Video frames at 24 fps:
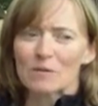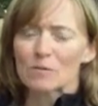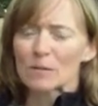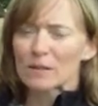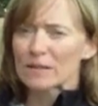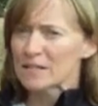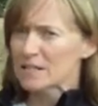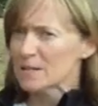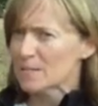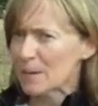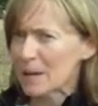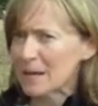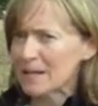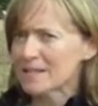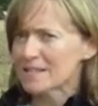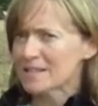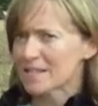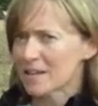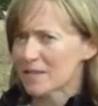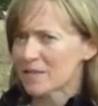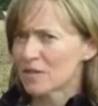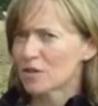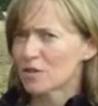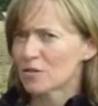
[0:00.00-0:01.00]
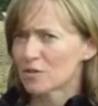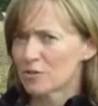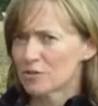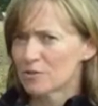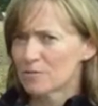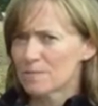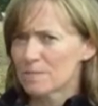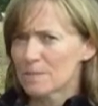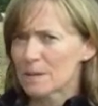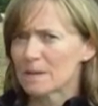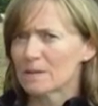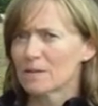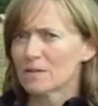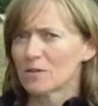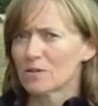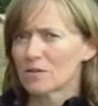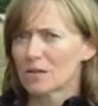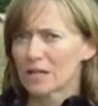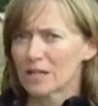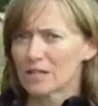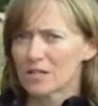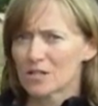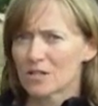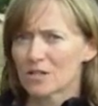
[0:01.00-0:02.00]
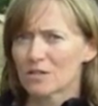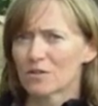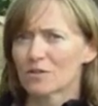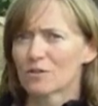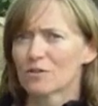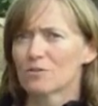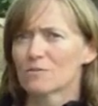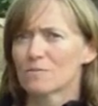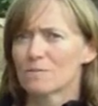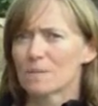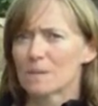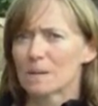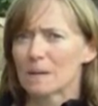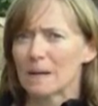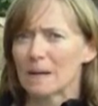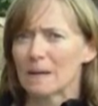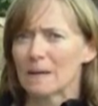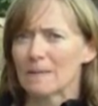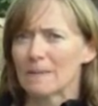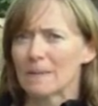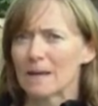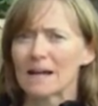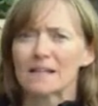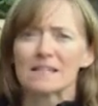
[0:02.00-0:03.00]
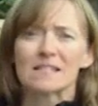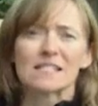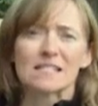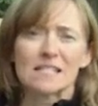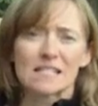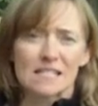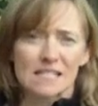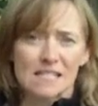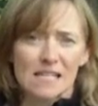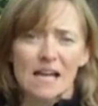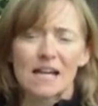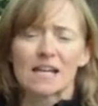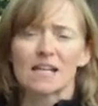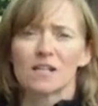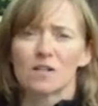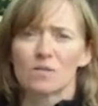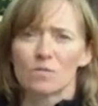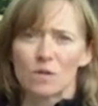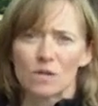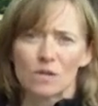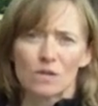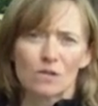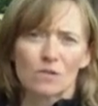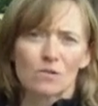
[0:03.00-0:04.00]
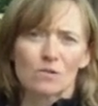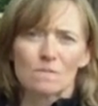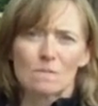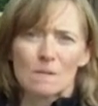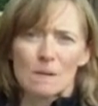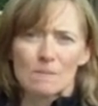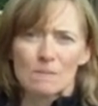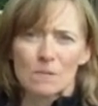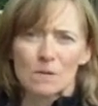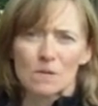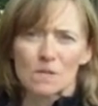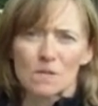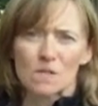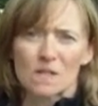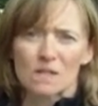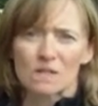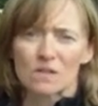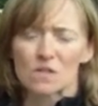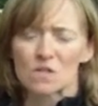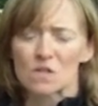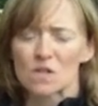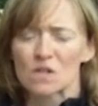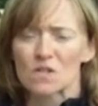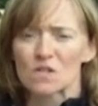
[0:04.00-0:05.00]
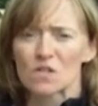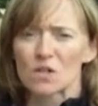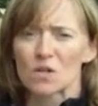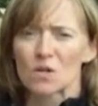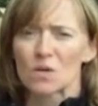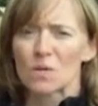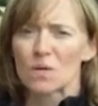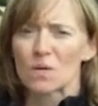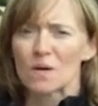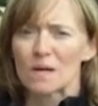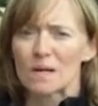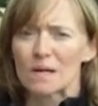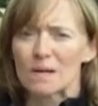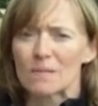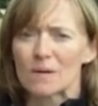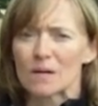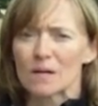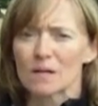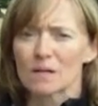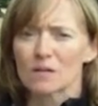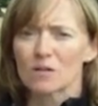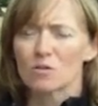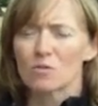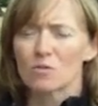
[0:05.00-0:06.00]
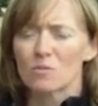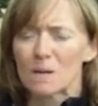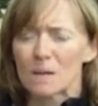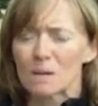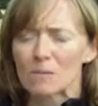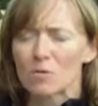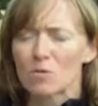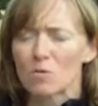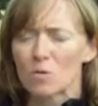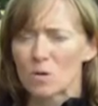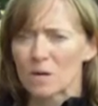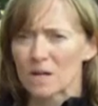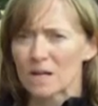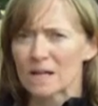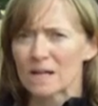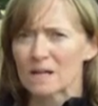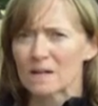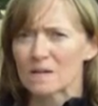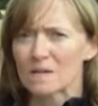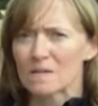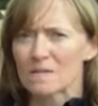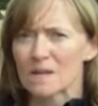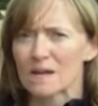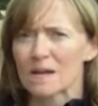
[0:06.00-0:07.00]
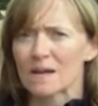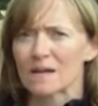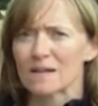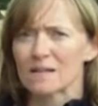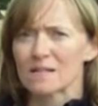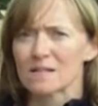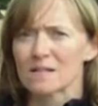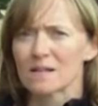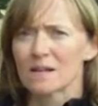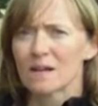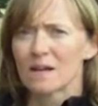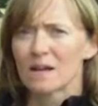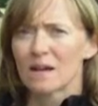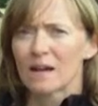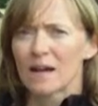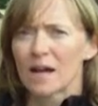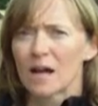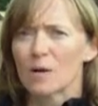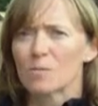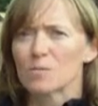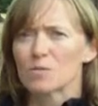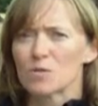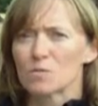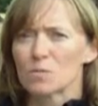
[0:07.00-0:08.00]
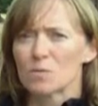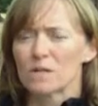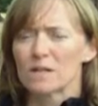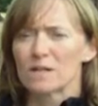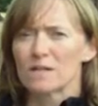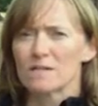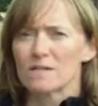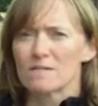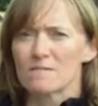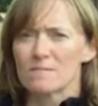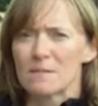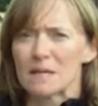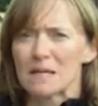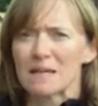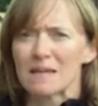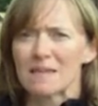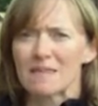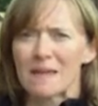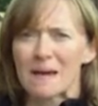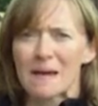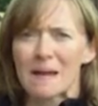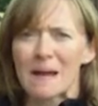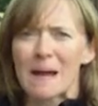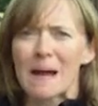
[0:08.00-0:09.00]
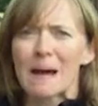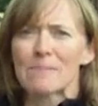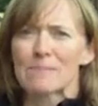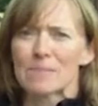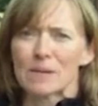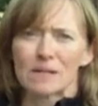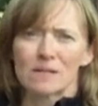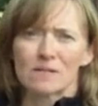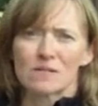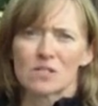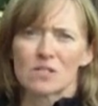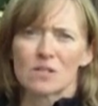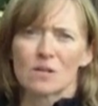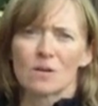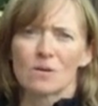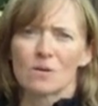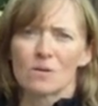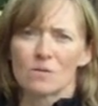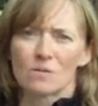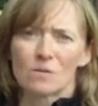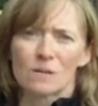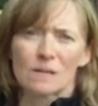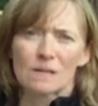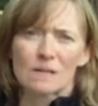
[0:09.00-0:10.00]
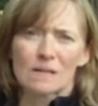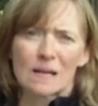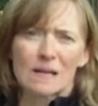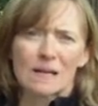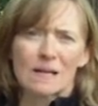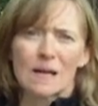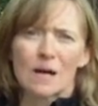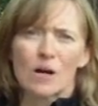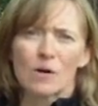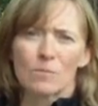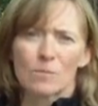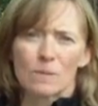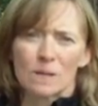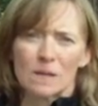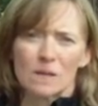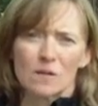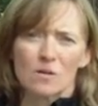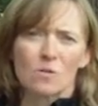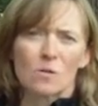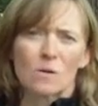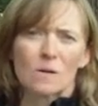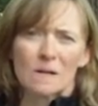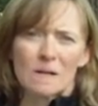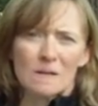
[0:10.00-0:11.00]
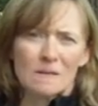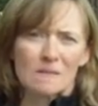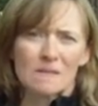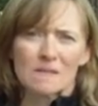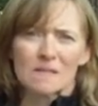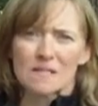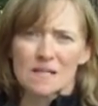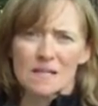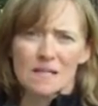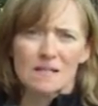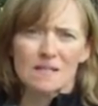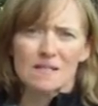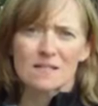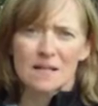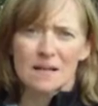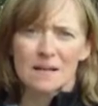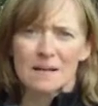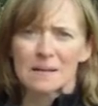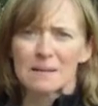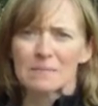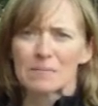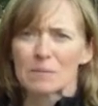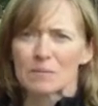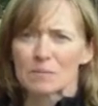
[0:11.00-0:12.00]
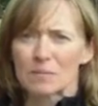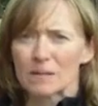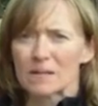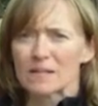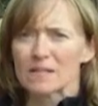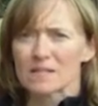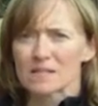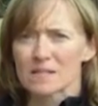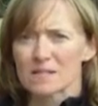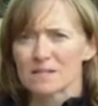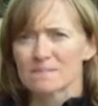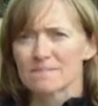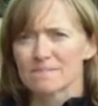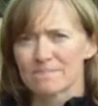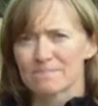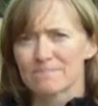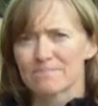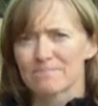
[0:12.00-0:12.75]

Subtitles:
it really depends on the group and the location of the group, and that's decided with the group members. And there's also a Cool Mom coordinator that helps with making that happen. So kind of helping coordinate the date and time and place.